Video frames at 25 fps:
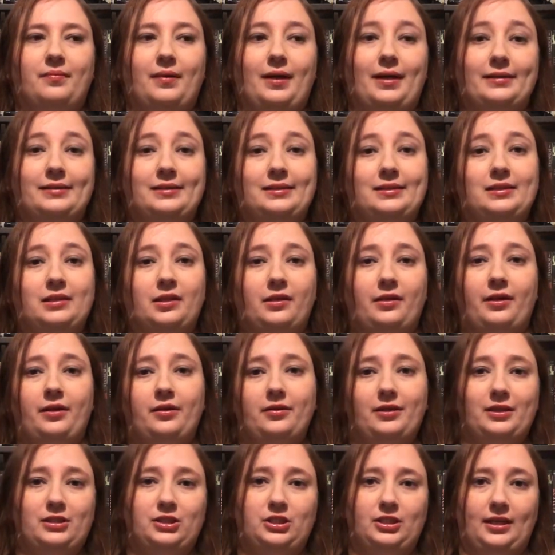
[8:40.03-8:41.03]
it's still
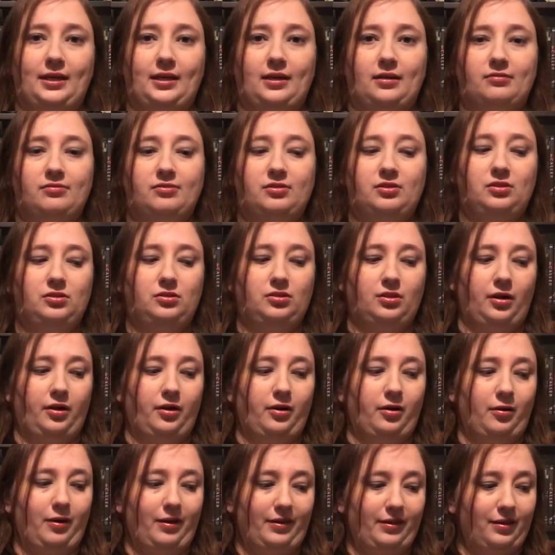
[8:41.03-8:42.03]
there this year.
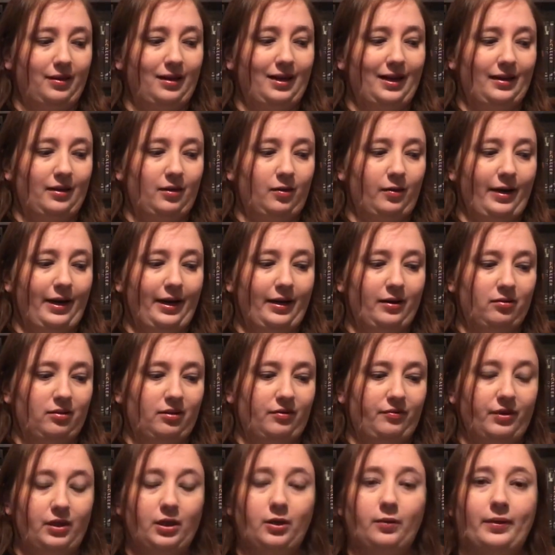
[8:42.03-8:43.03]
So I thought I'd go ahead and
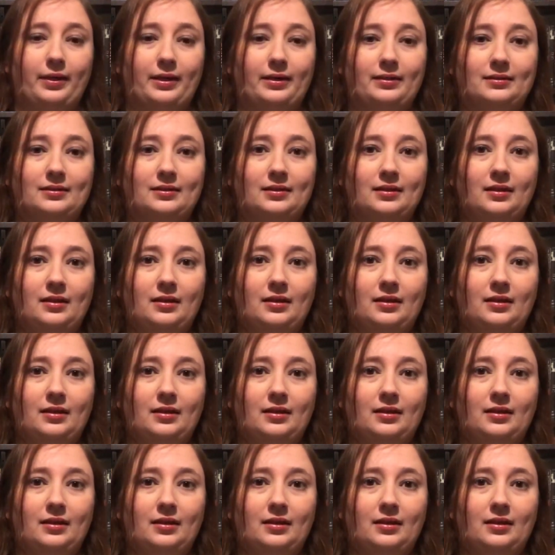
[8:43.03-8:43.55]
review it,